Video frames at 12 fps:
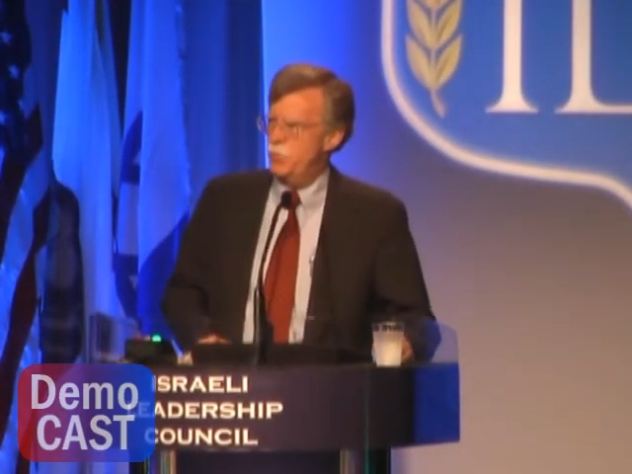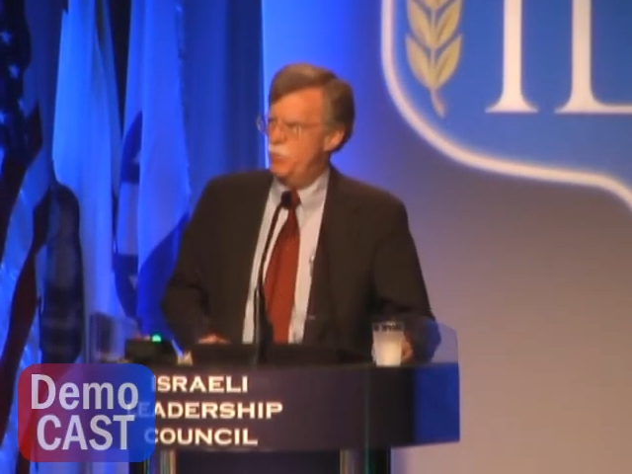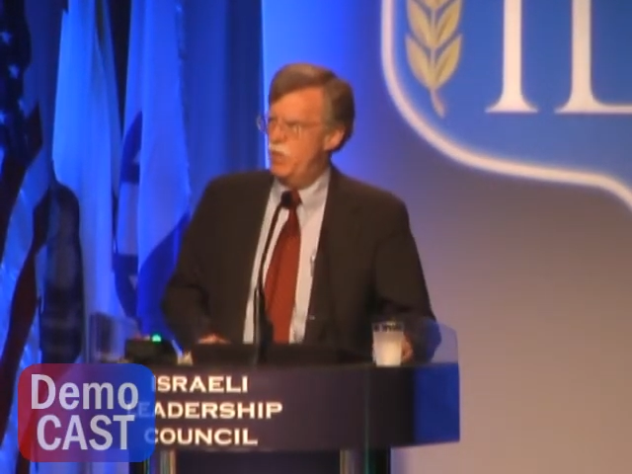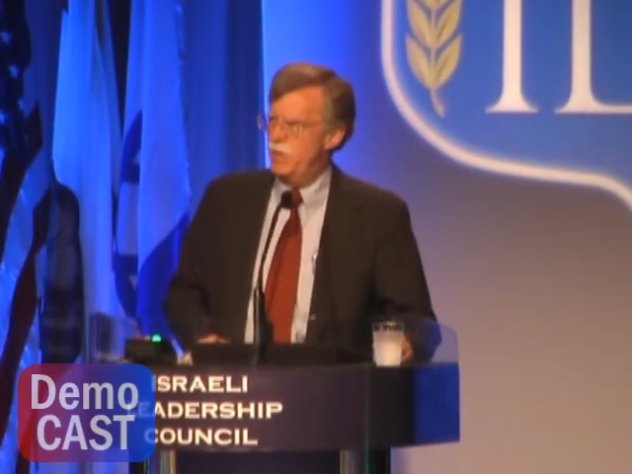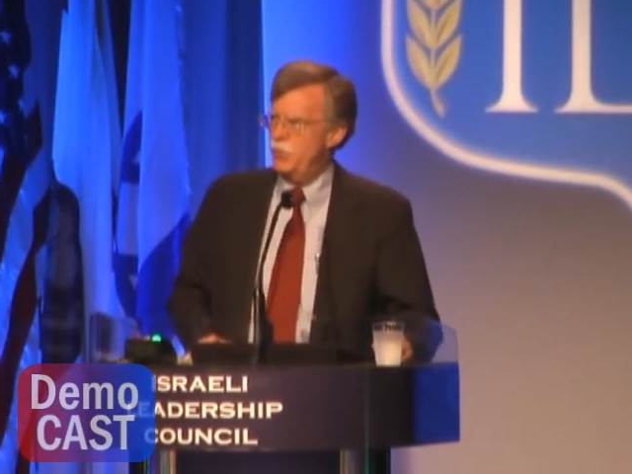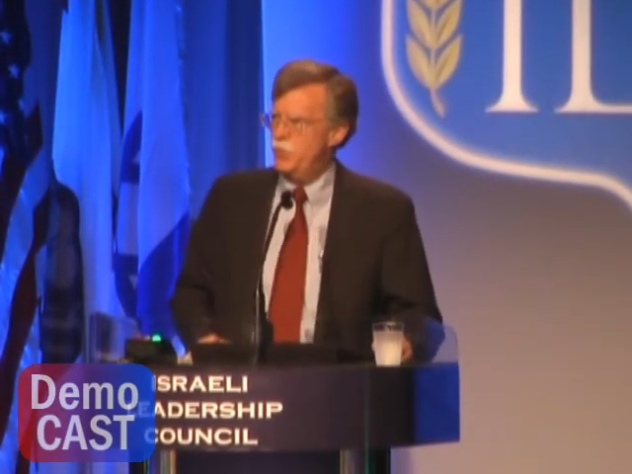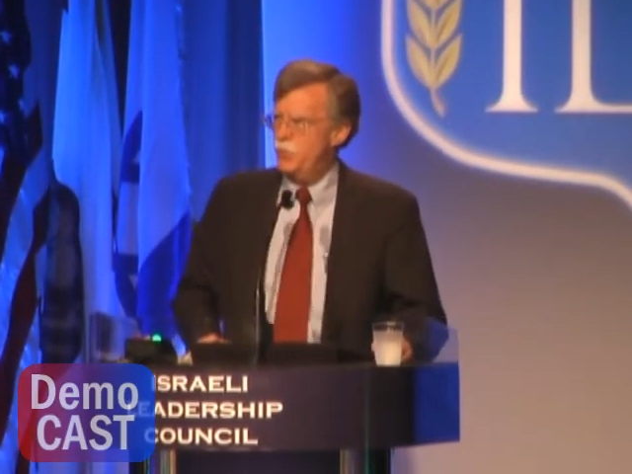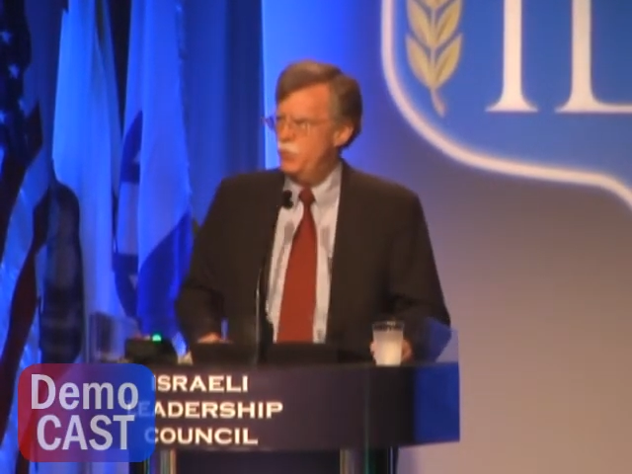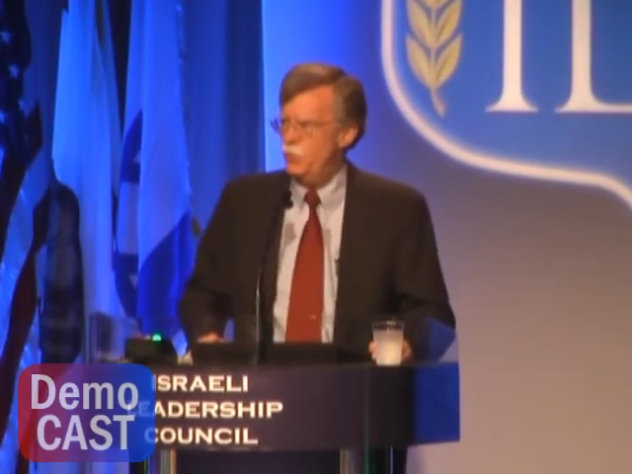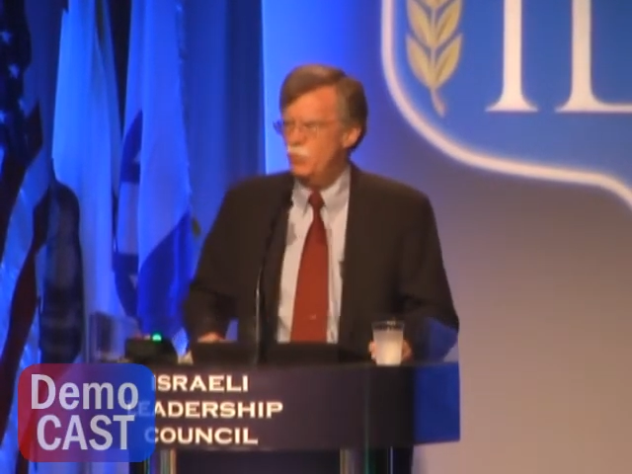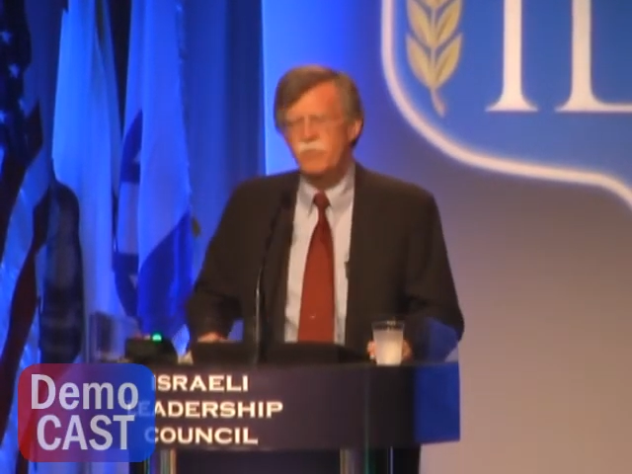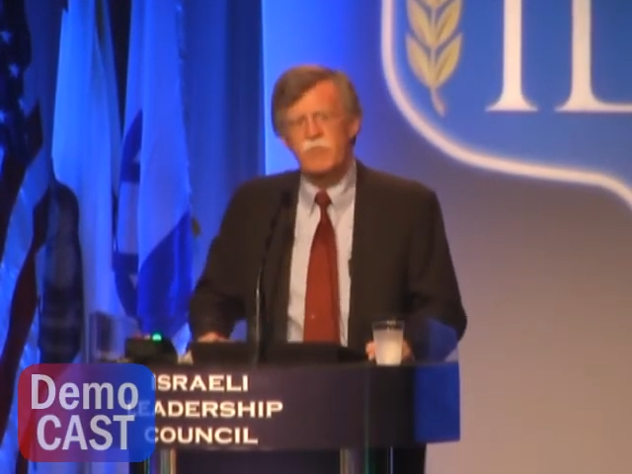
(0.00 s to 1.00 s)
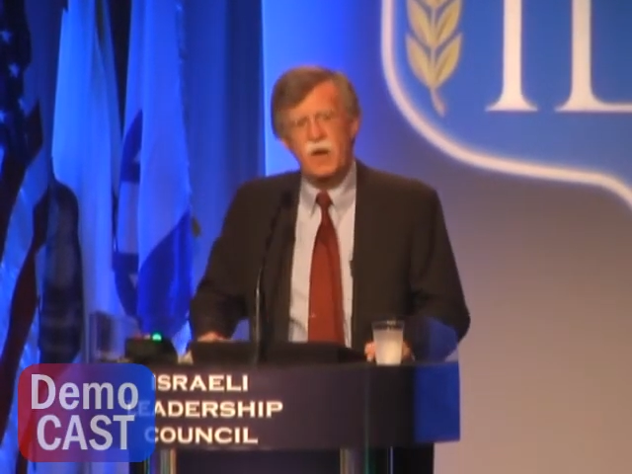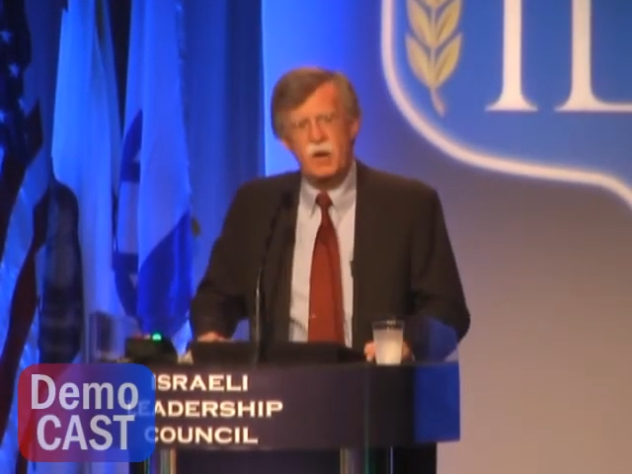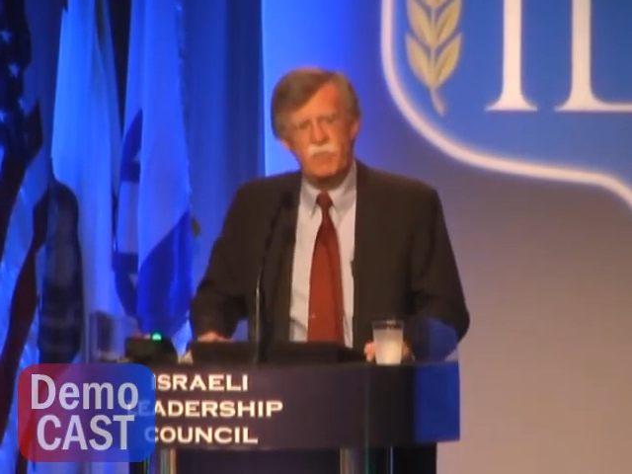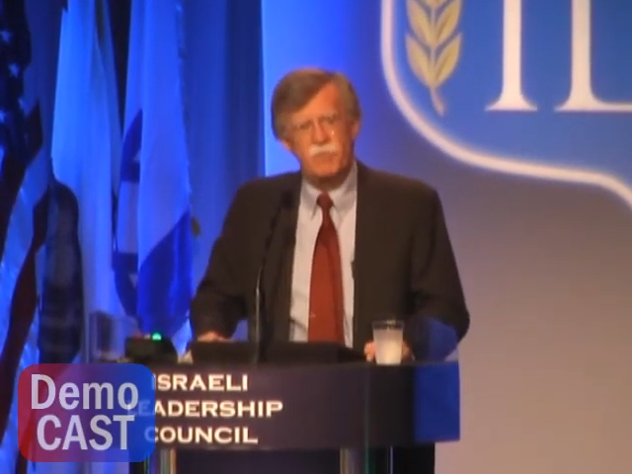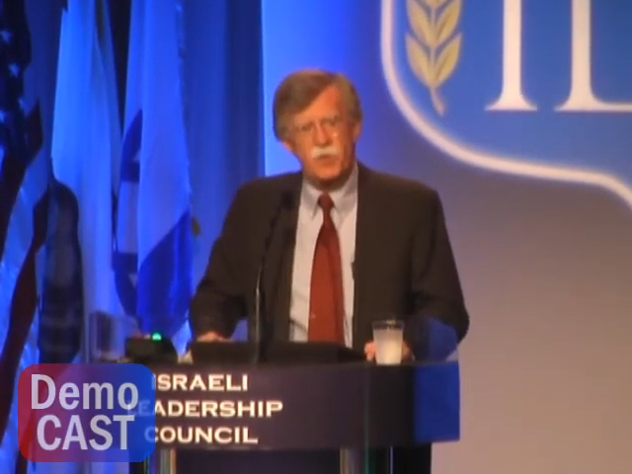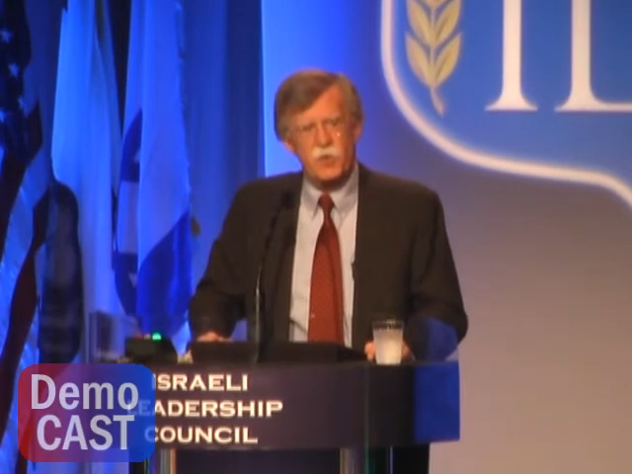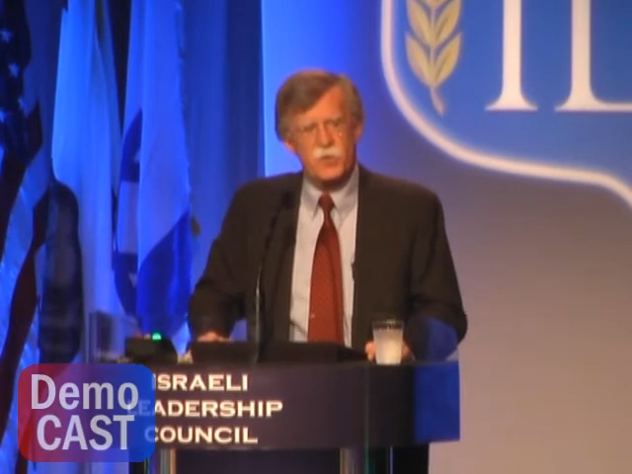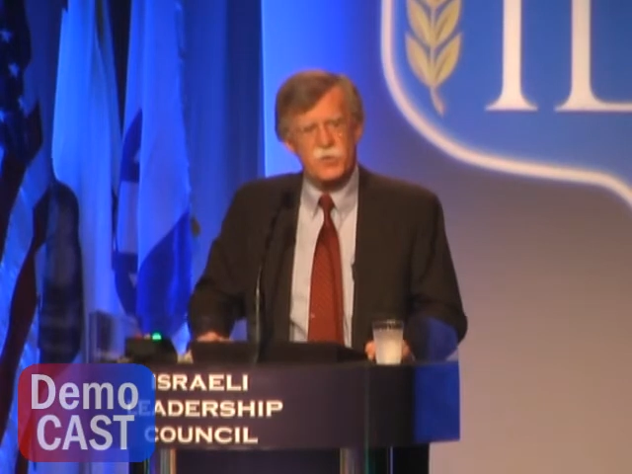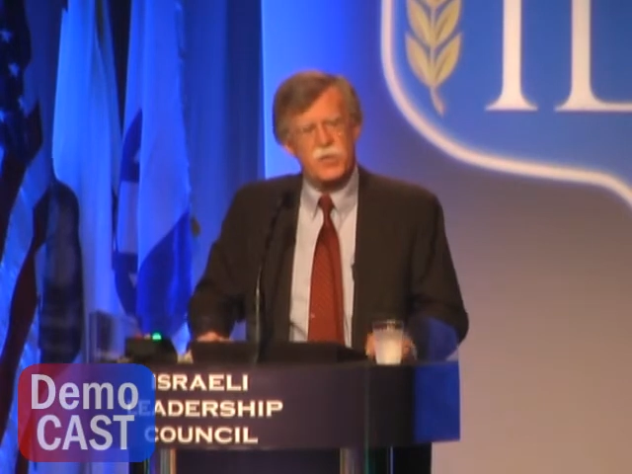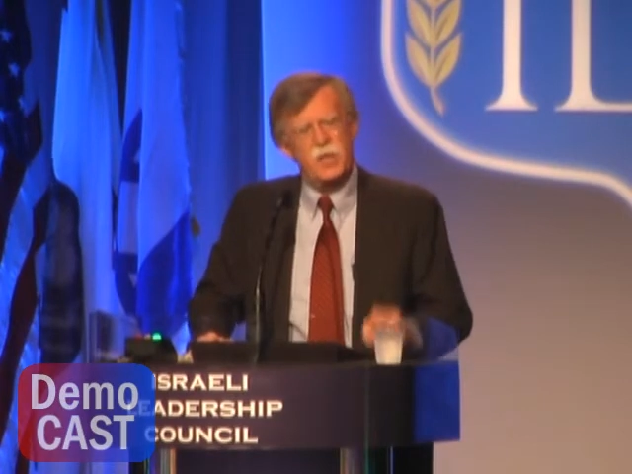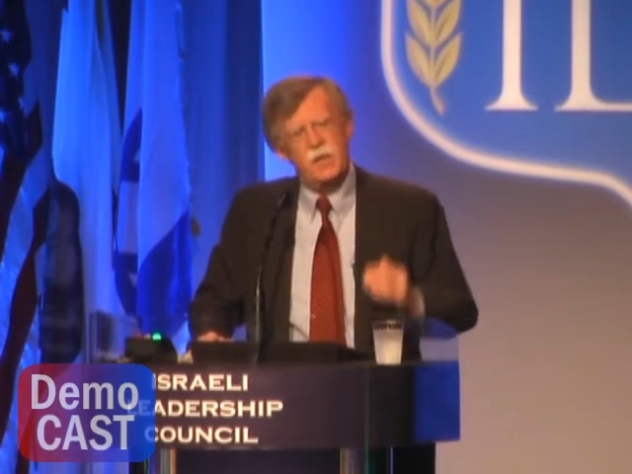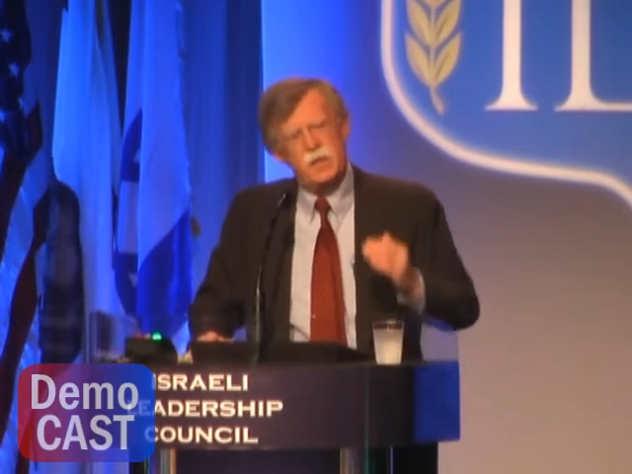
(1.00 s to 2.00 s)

right to fire first